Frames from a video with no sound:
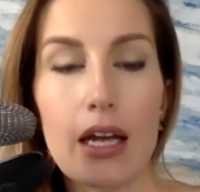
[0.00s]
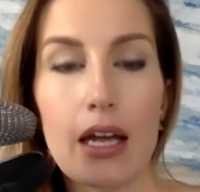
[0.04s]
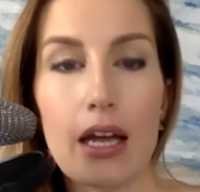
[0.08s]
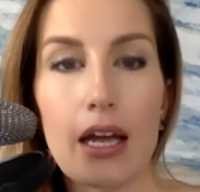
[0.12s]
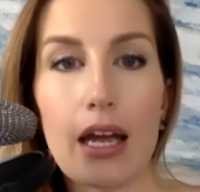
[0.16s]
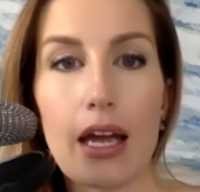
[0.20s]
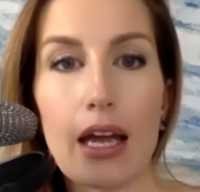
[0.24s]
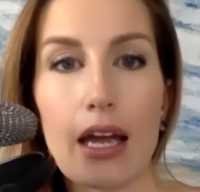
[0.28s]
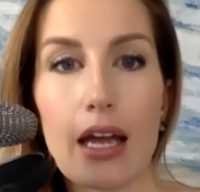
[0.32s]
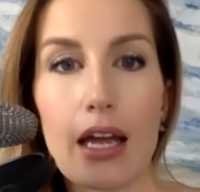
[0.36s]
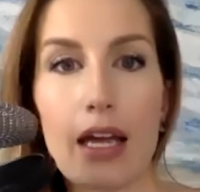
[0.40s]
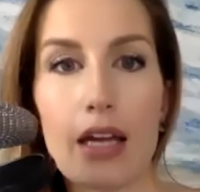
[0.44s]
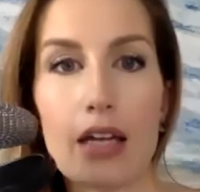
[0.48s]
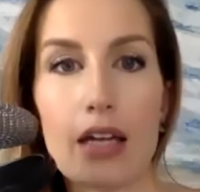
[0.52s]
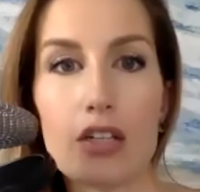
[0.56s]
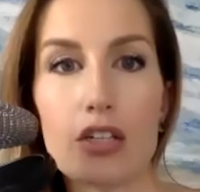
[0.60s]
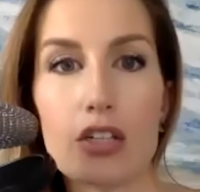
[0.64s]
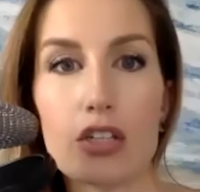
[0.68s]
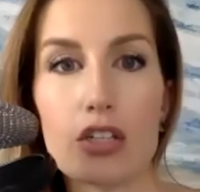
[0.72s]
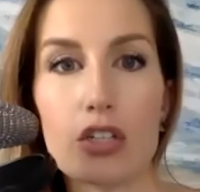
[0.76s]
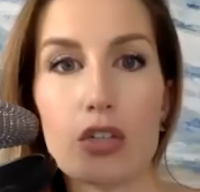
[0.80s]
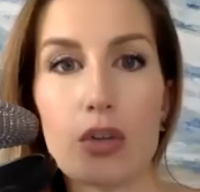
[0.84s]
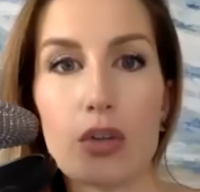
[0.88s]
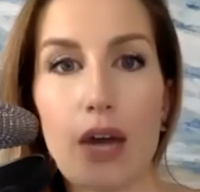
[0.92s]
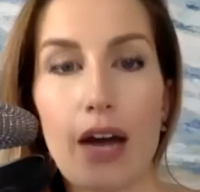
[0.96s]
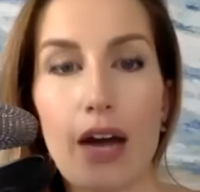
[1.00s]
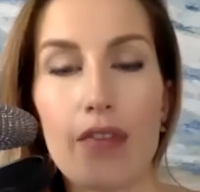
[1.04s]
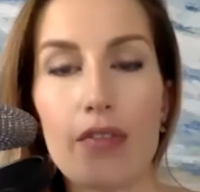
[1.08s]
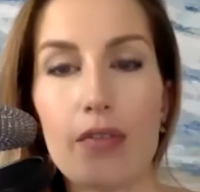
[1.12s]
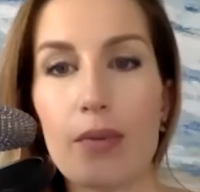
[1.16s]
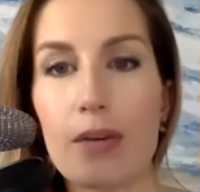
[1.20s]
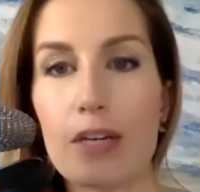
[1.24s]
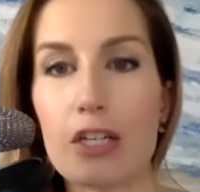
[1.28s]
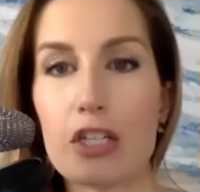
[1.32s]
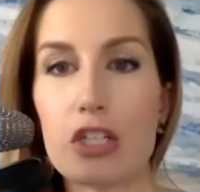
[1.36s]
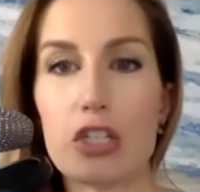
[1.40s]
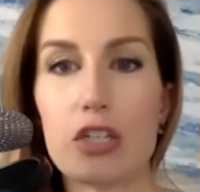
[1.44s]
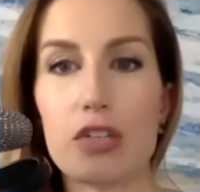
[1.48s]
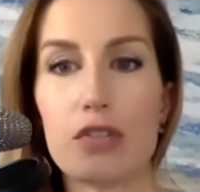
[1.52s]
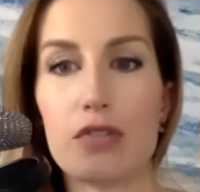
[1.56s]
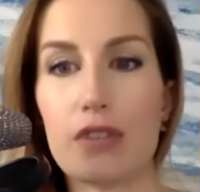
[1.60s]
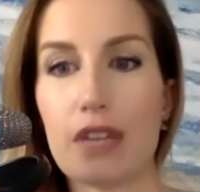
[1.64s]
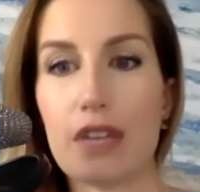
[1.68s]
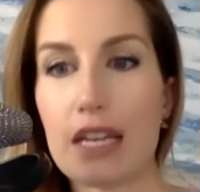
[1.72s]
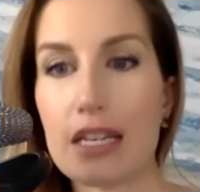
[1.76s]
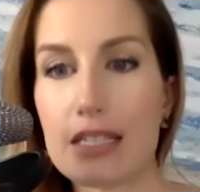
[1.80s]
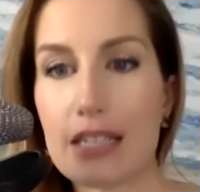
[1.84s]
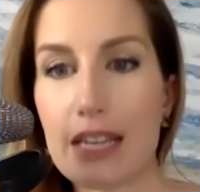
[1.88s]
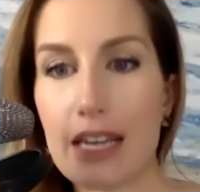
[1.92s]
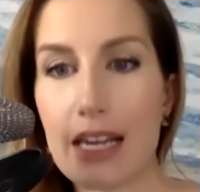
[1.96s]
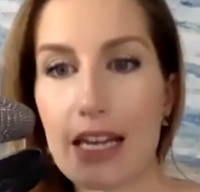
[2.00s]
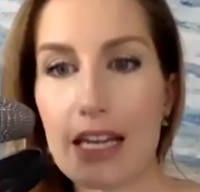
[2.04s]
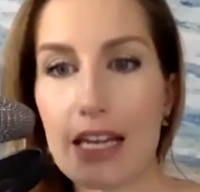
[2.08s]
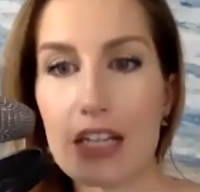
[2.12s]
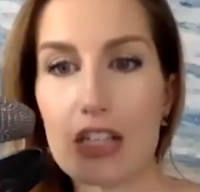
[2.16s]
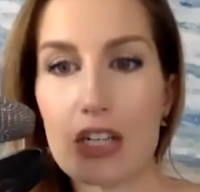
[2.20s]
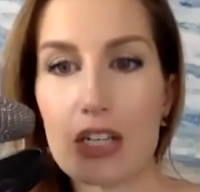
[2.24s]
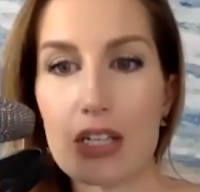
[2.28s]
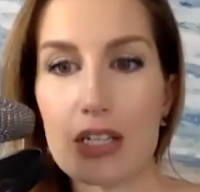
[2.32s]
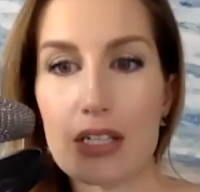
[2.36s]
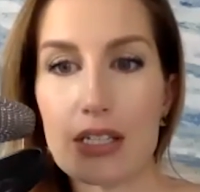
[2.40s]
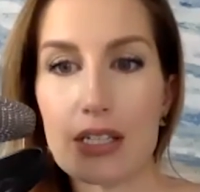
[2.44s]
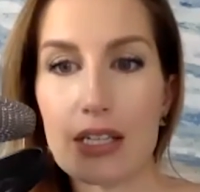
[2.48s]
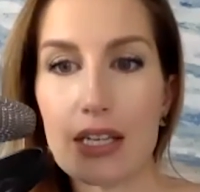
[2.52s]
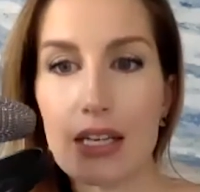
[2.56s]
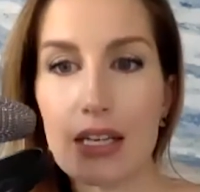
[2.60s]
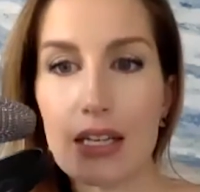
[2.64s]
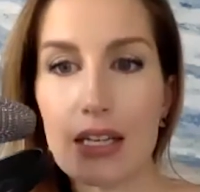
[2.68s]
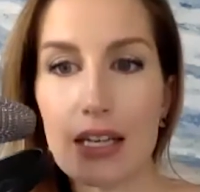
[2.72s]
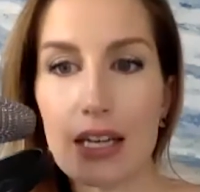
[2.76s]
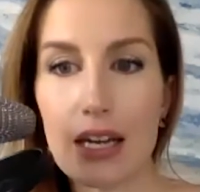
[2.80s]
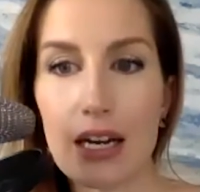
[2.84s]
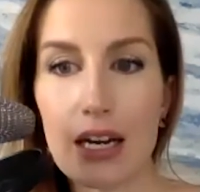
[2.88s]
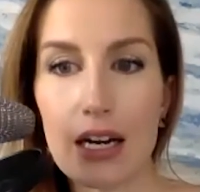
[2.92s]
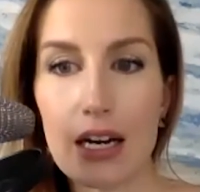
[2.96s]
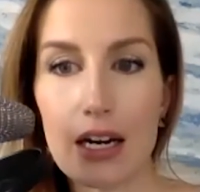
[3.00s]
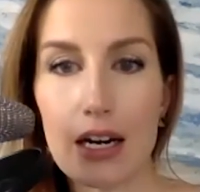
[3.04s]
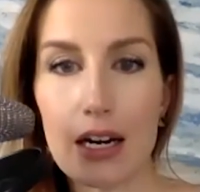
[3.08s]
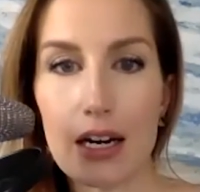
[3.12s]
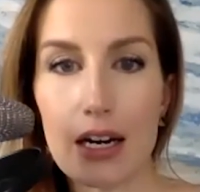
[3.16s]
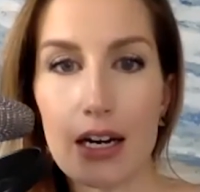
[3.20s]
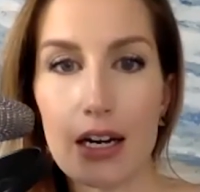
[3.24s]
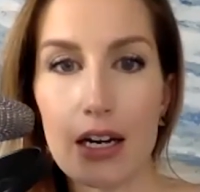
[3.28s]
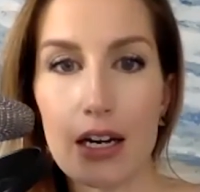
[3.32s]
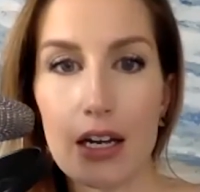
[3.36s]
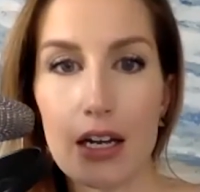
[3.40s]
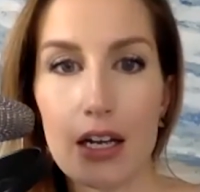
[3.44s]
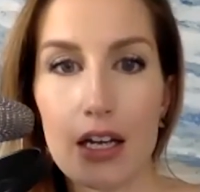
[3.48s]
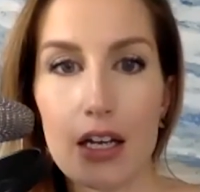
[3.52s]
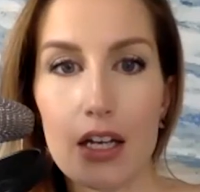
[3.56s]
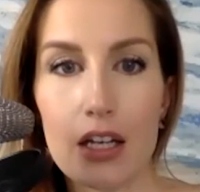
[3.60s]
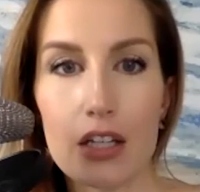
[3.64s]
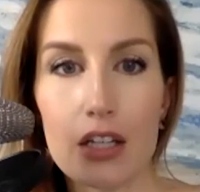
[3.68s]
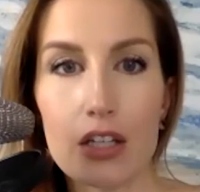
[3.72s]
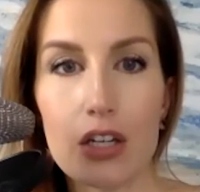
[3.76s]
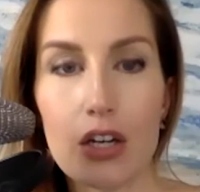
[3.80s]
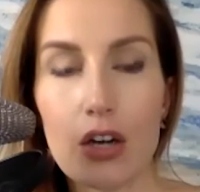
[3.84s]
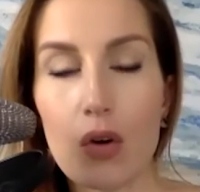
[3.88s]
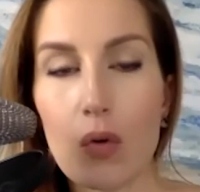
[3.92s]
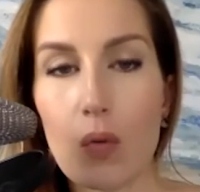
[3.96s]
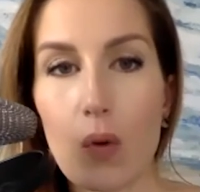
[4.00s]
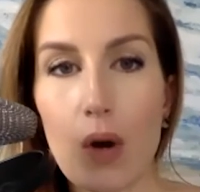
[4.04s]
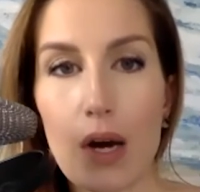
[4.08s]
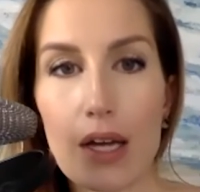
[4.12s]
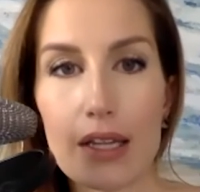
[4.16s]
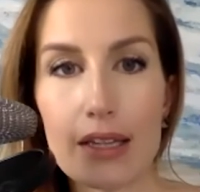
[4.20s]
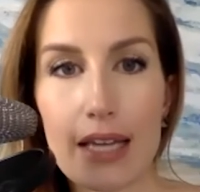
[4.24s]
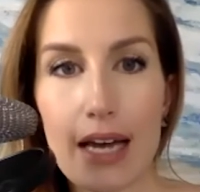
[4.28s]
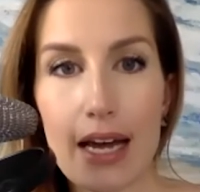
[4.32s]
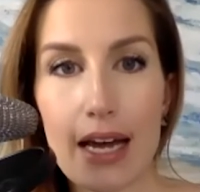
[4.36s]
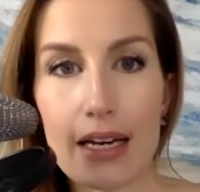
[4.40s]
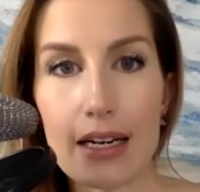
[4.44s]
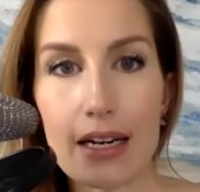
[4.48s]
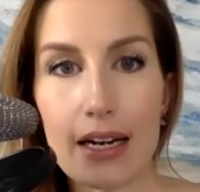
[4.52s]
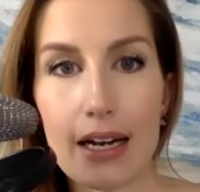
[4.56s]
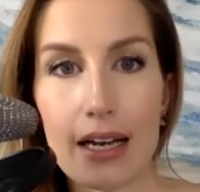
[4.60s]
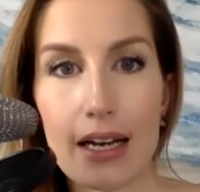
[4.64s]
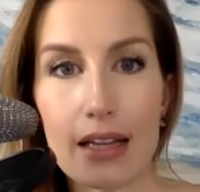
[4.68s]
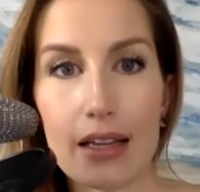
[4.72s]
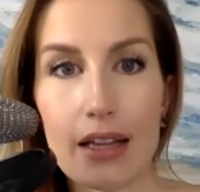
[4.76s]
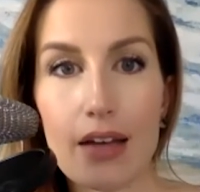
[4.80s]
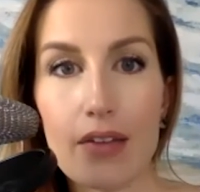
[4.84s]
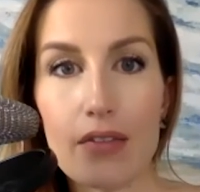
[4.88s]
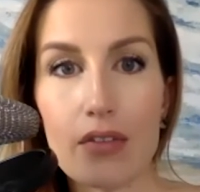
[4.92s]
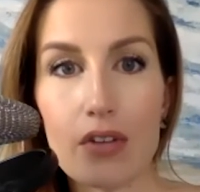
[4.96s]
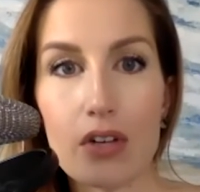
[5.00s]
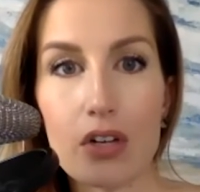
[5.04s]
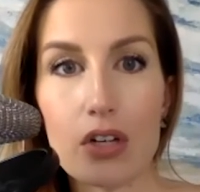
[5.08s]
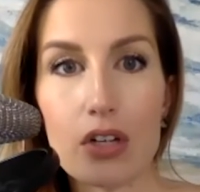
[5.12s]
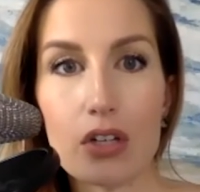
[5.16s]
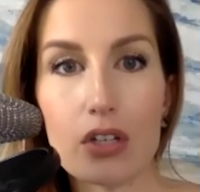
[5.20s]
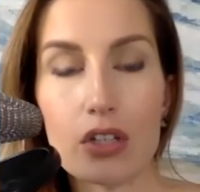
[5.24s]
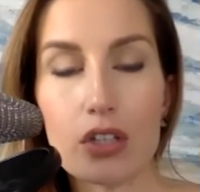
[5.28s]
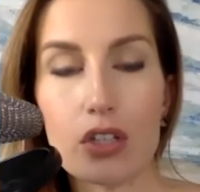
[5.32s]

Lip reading: and you have a bunch of anti-aging skincare, you don't want that at eye level.